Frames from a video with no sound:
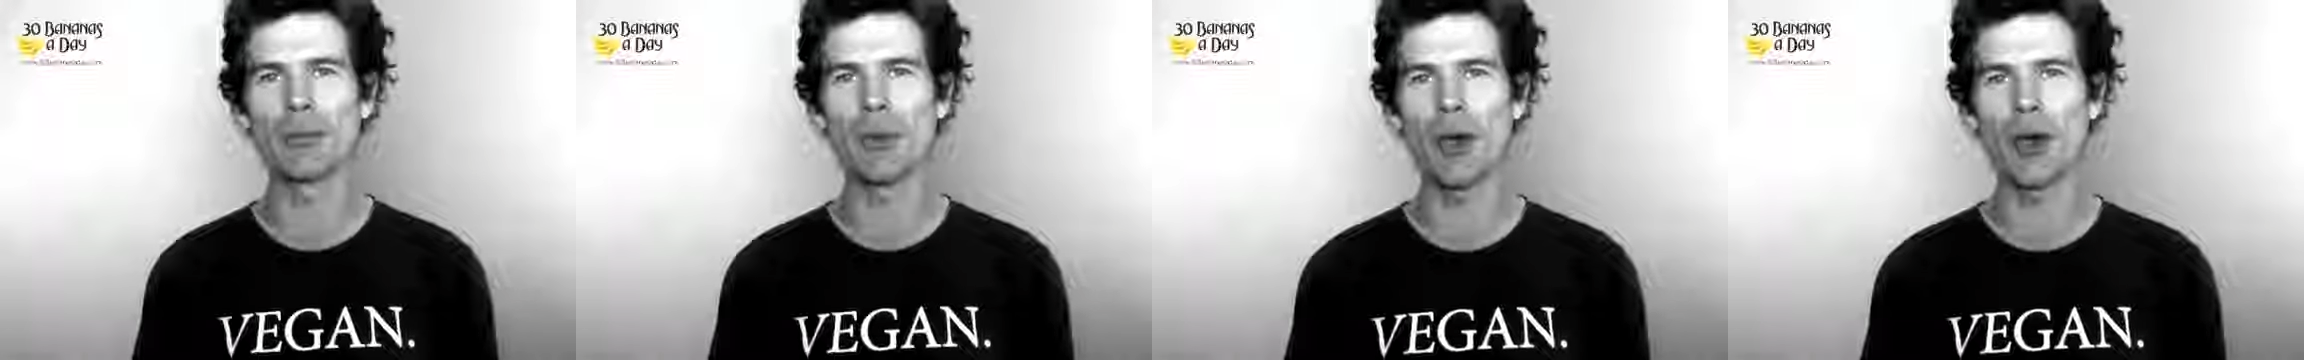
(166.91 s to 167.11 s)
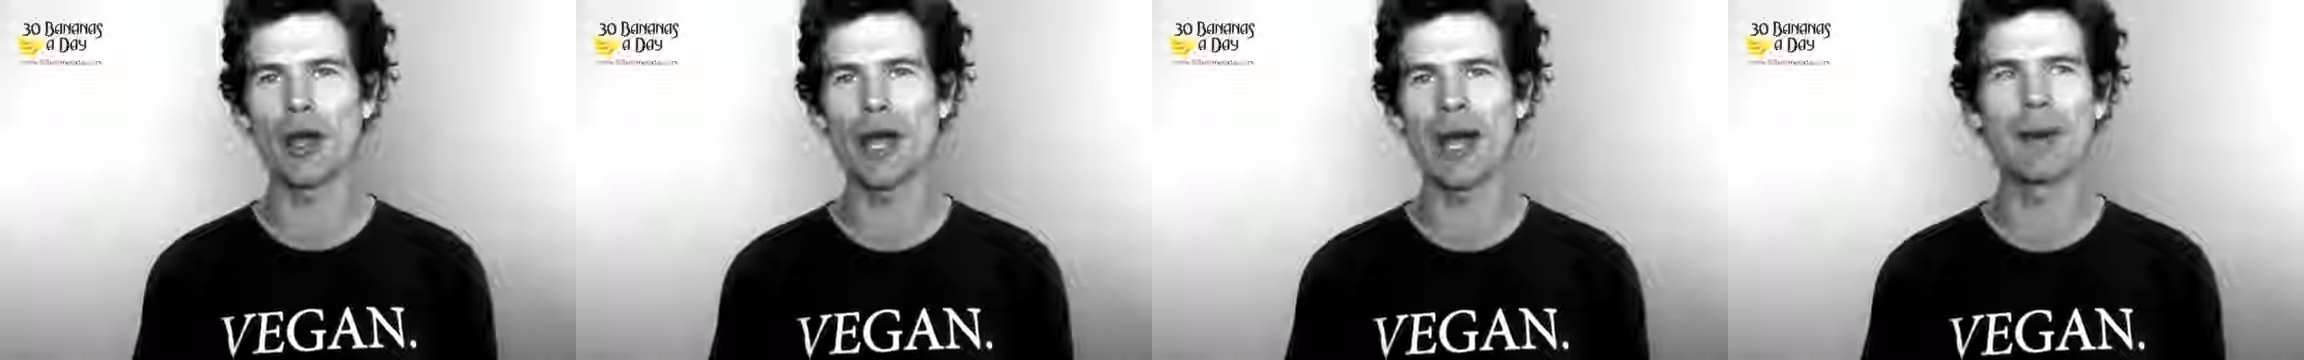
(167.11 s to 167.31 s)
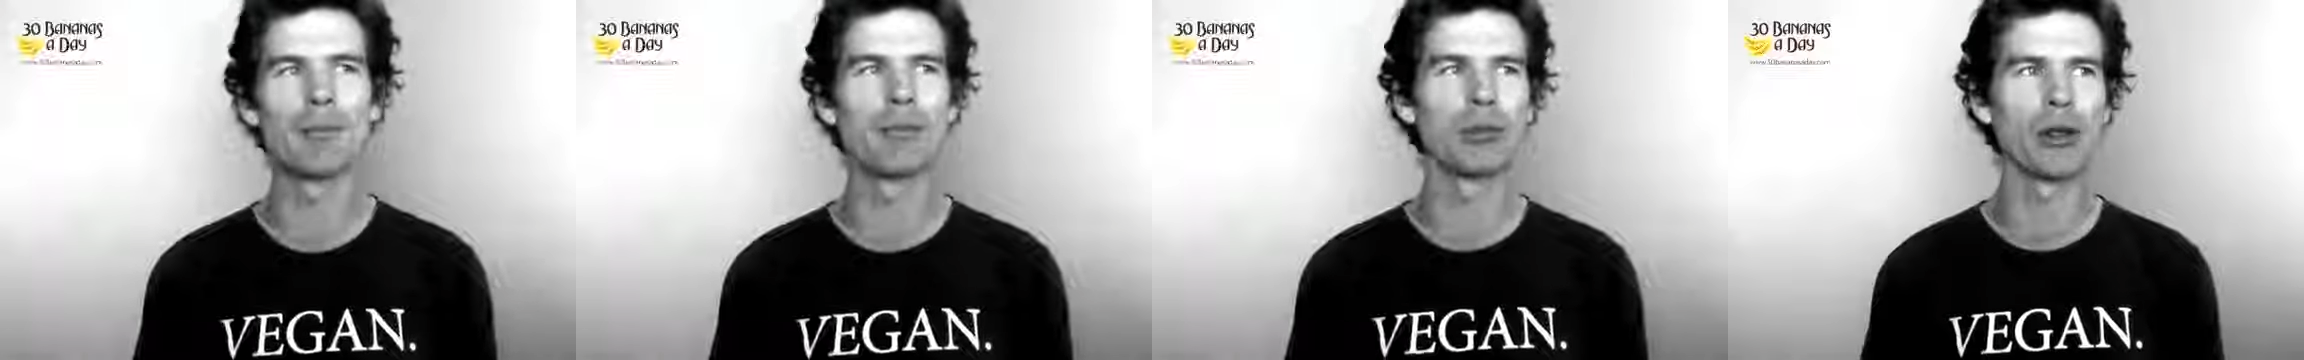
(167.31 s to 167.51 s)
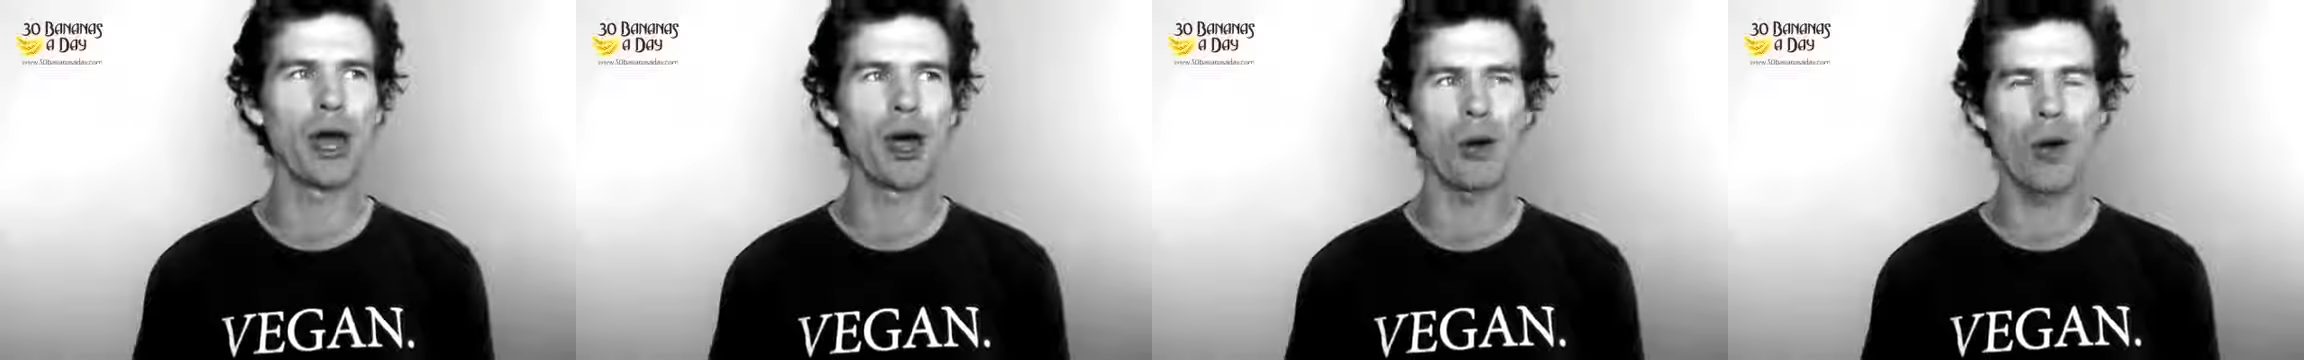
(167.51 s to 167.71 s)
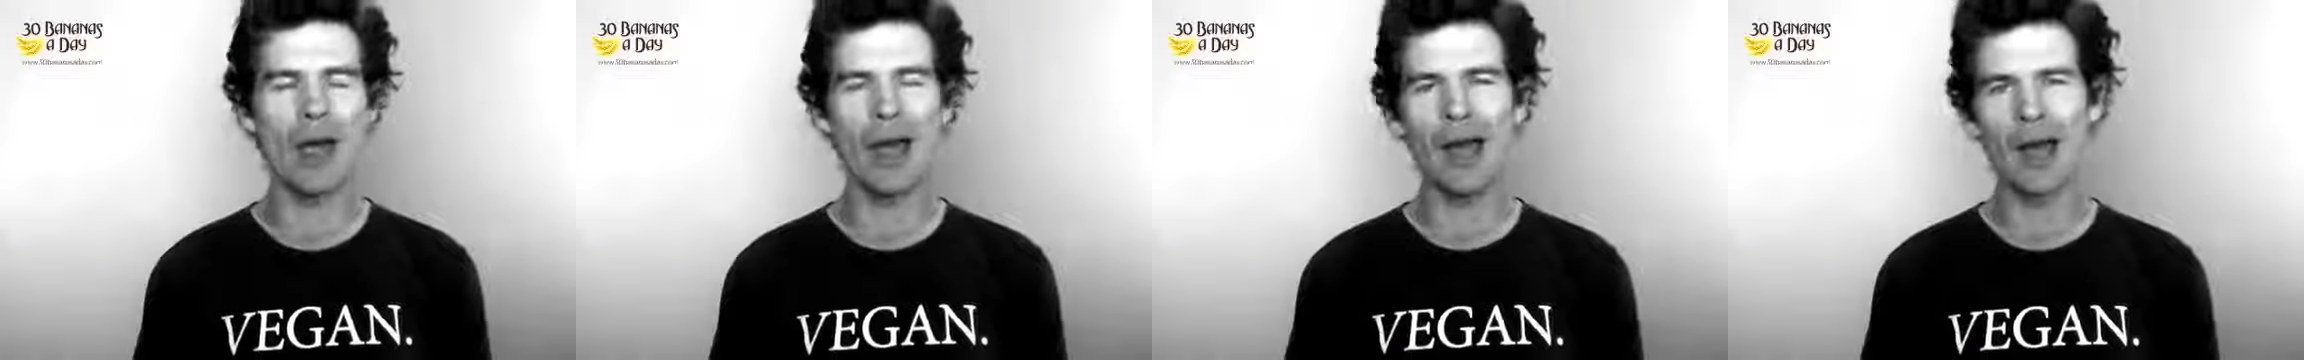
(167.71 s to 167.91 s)
burnout and
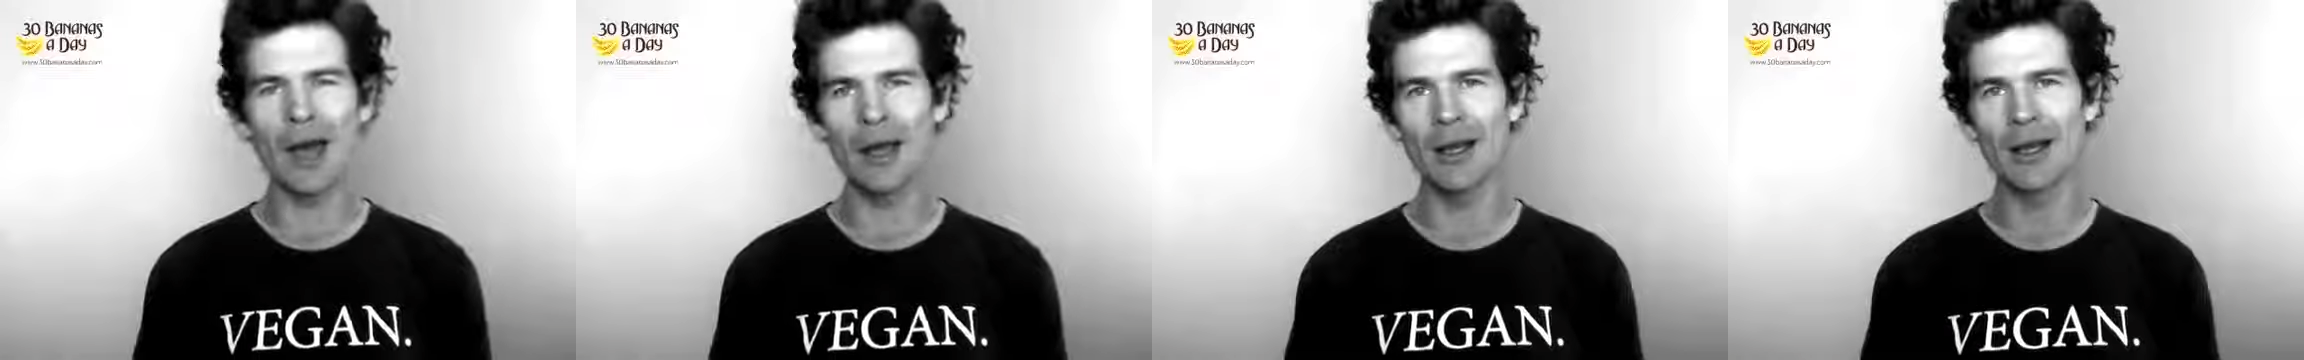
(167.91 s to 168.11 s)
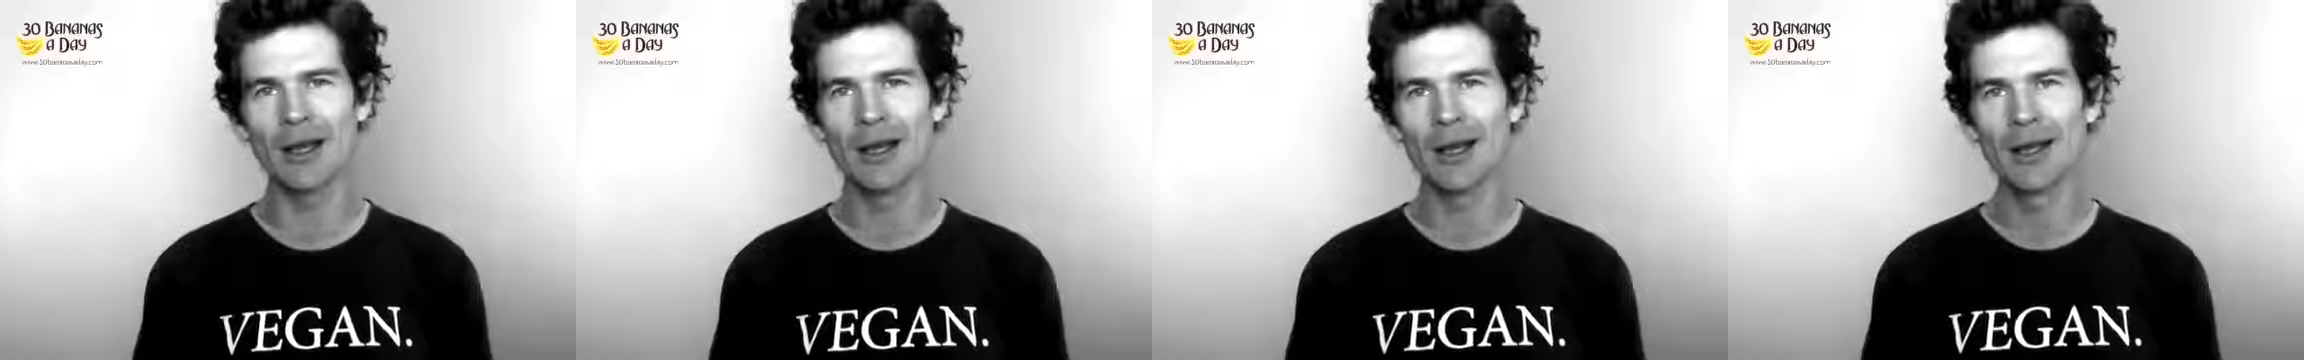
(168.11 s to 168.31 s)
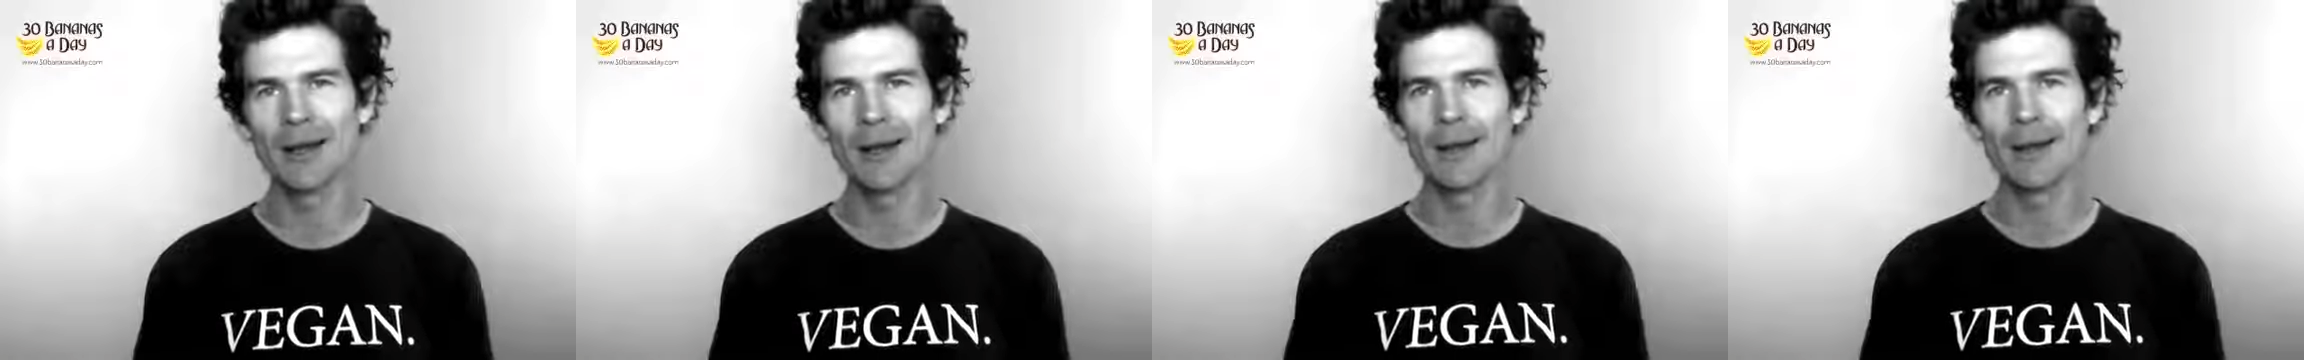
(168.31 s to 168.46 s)
blow out.